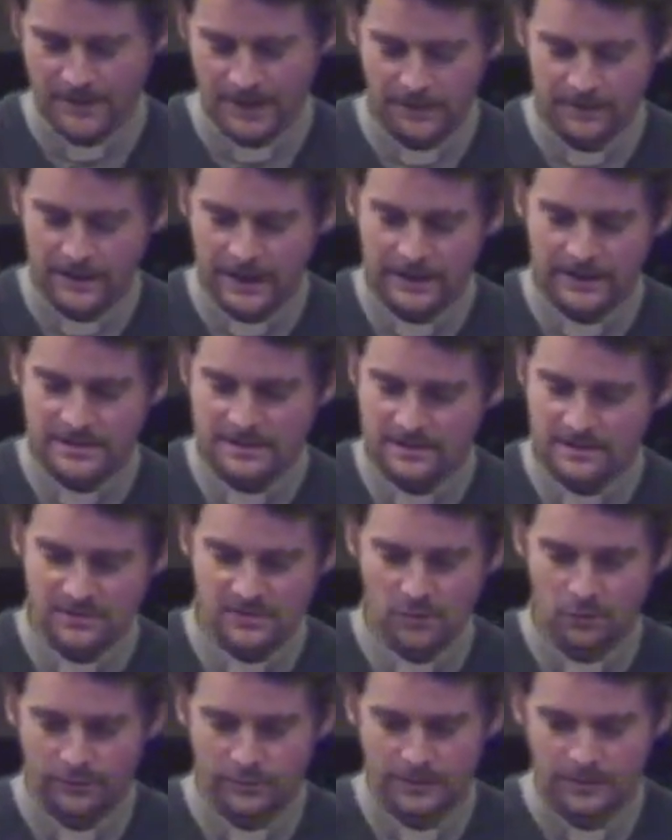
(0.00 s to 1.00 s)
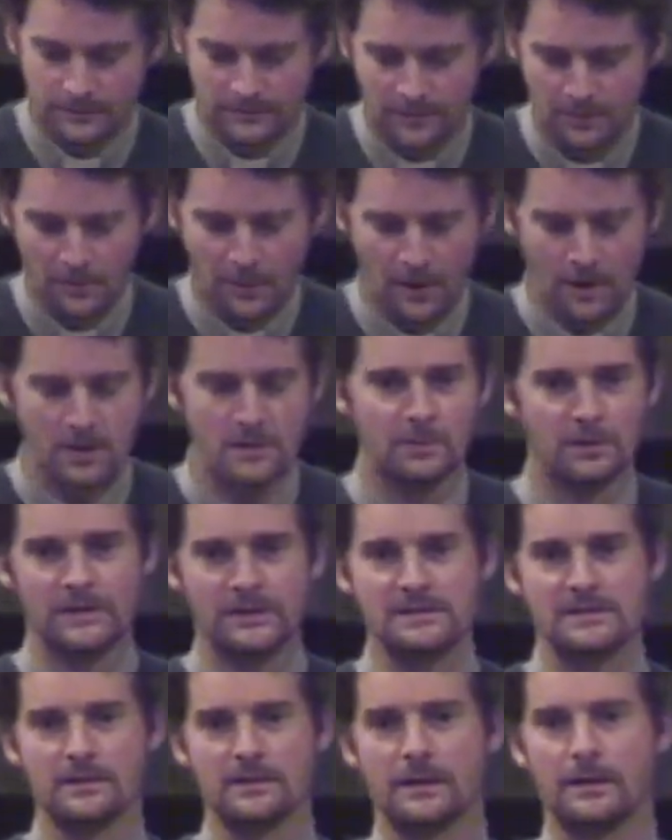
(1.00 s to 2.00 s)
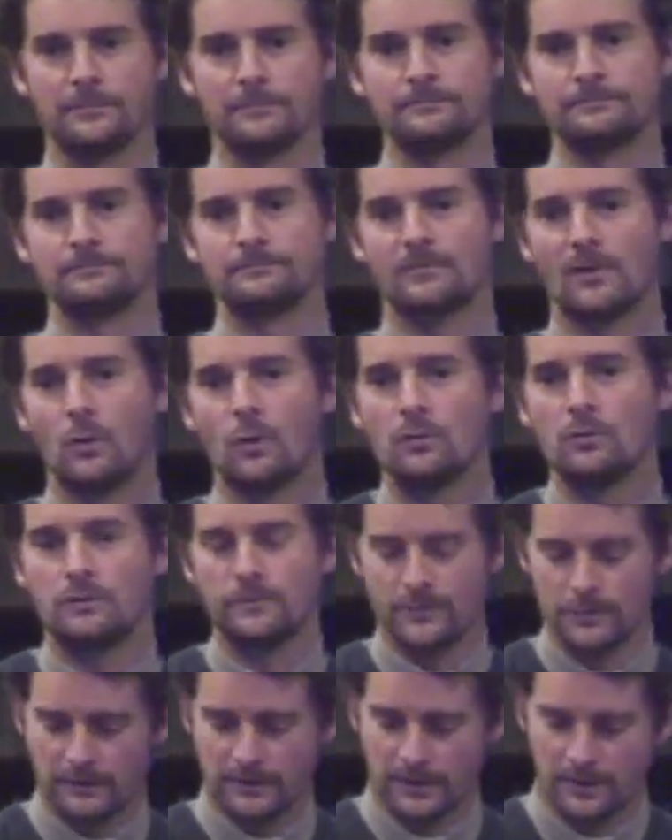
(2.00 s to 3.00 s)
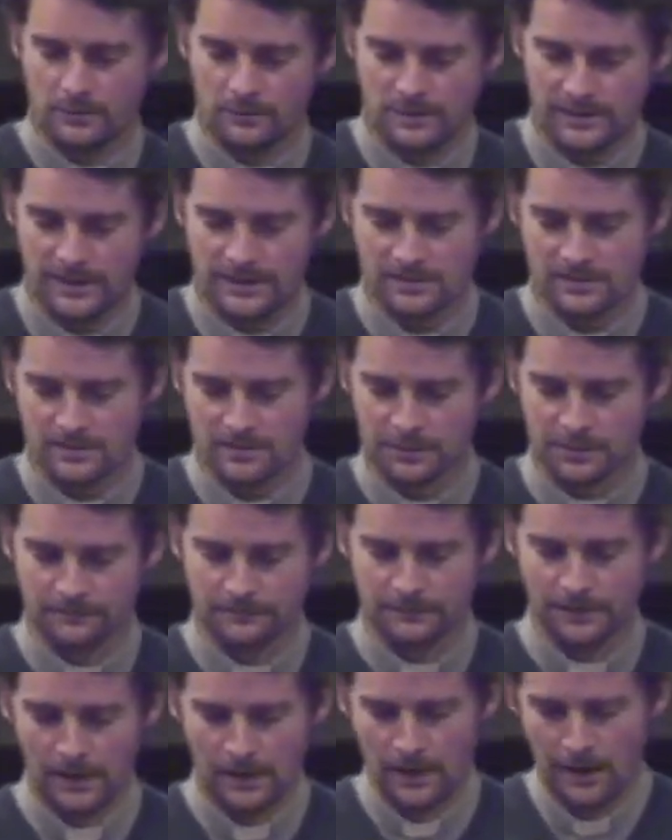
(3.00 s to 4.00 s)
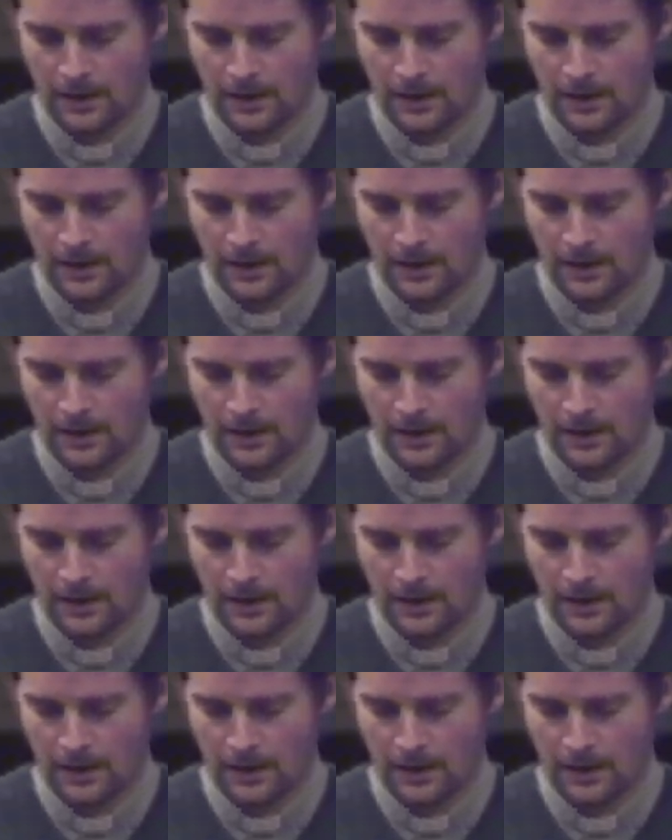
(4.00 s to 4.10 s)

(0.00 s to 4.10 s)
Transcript: And that is the story of the Bible, isn't it? All through the Old Testament.